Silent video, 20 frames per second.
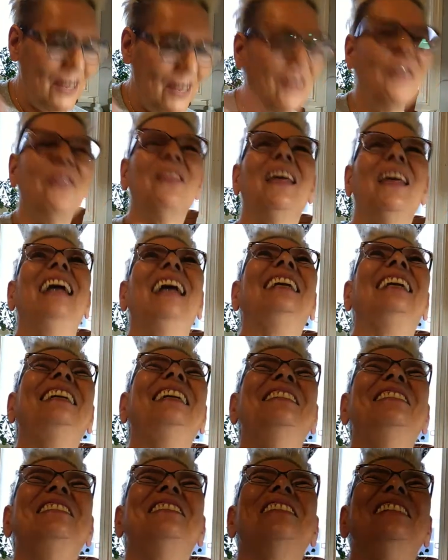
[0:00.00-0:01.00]
Oh,
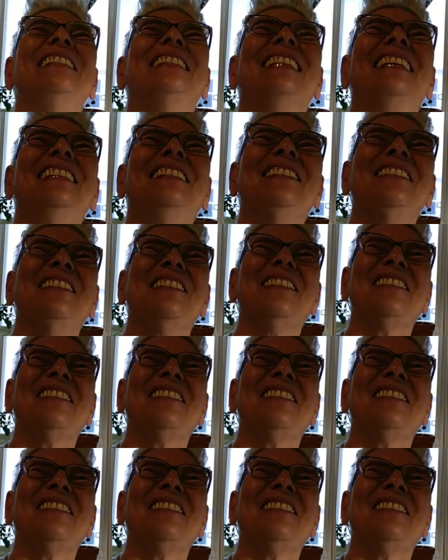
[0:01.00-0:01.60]
thank you. She's such a